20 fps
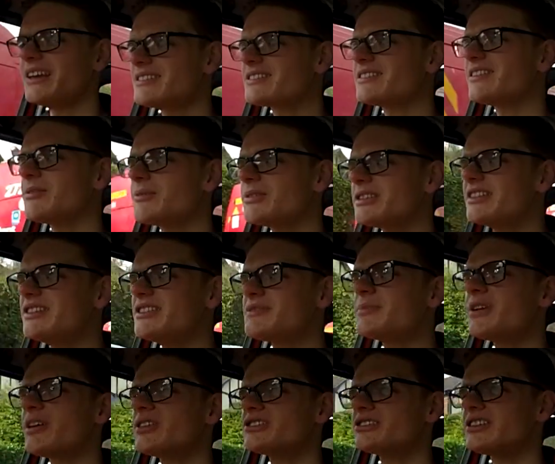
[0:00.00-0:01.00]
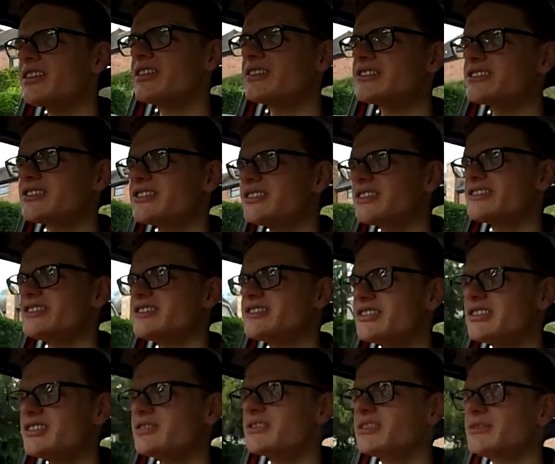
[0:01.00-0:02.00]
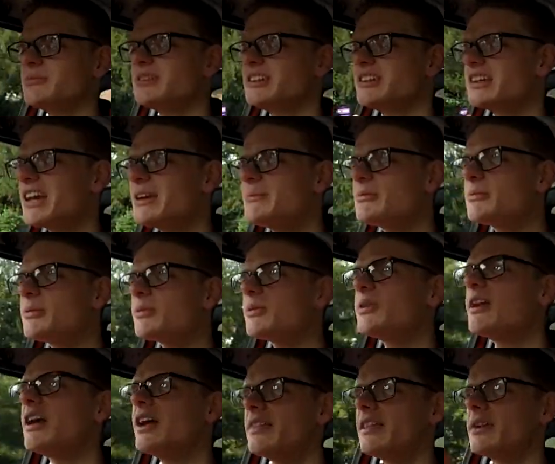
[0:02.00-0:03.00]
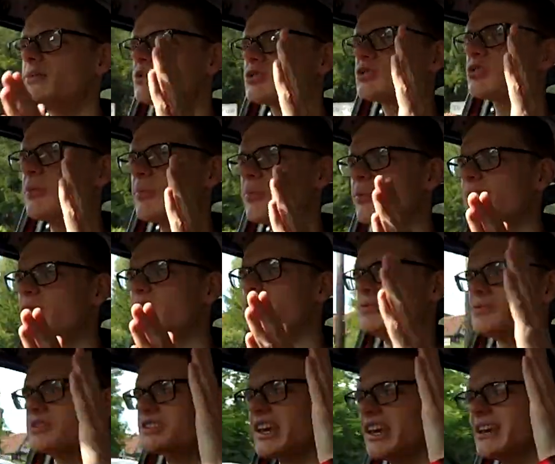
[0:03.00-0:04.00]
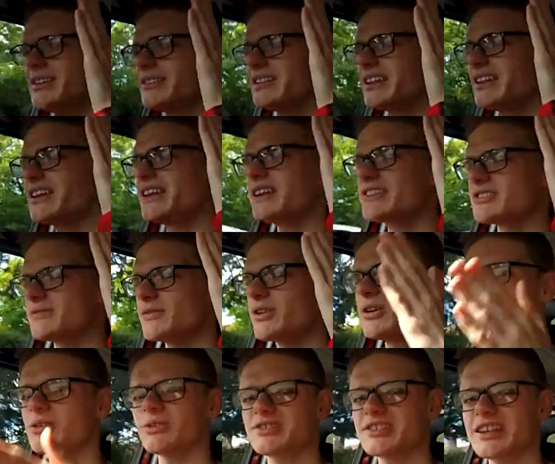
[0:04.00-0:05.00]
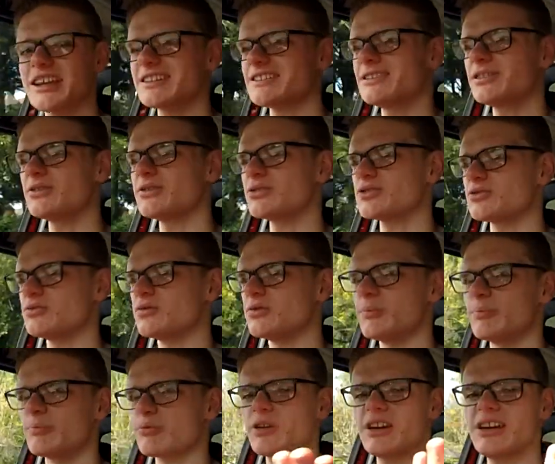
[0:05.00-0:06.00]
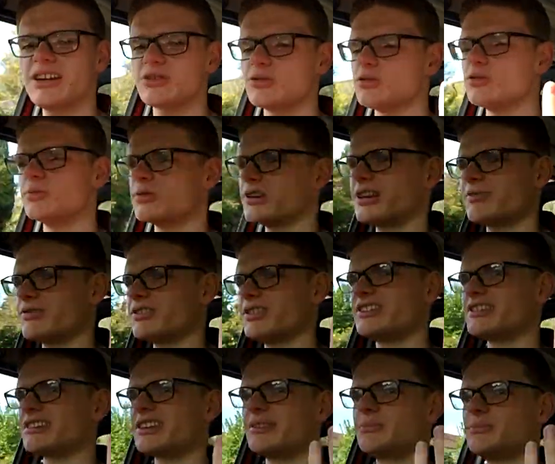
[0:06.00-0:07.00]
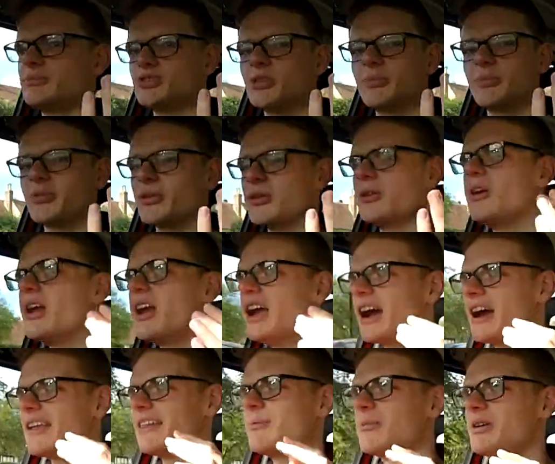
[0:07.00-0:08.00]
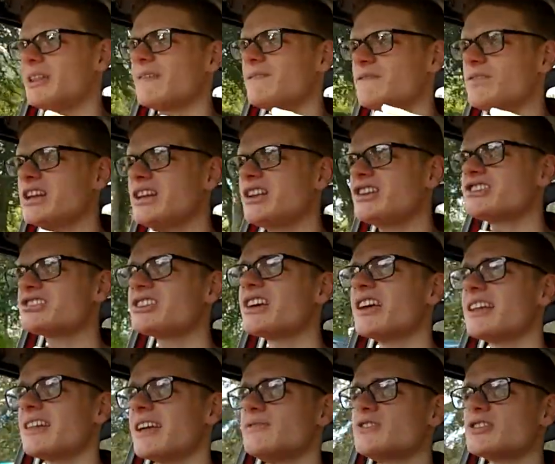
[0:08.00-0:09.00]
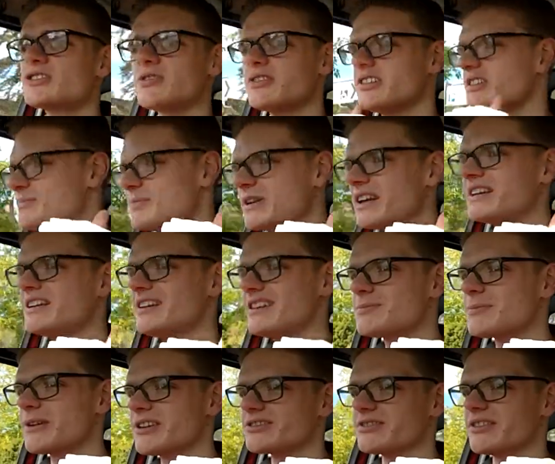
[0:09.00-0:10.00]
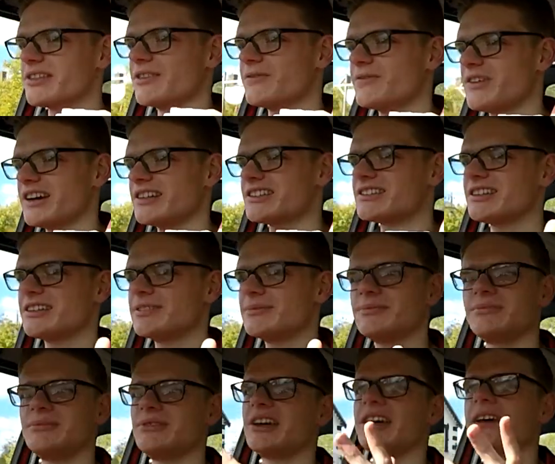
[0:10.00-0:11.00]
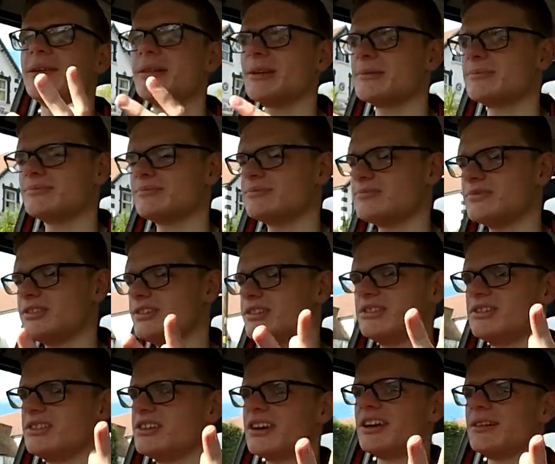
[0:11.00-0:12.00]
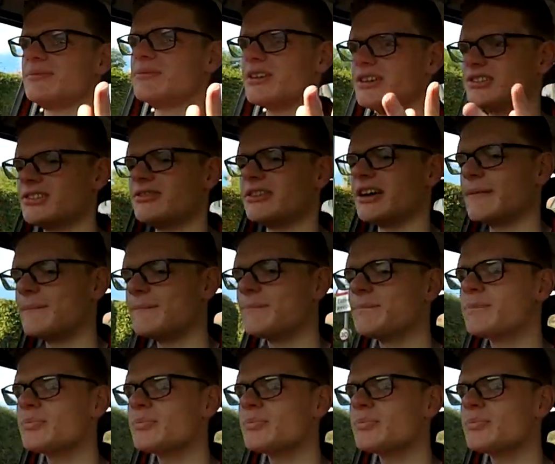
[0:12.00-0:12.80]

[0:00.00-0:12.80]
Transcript: It's like one of these martial arts guys that's incredibly capable. They'll chop through 10 layers of Argos catalogs or a brick or whatever it is they chop through, and then when they're finished, they've just got this blank expression on their face, like, yeah, I do that.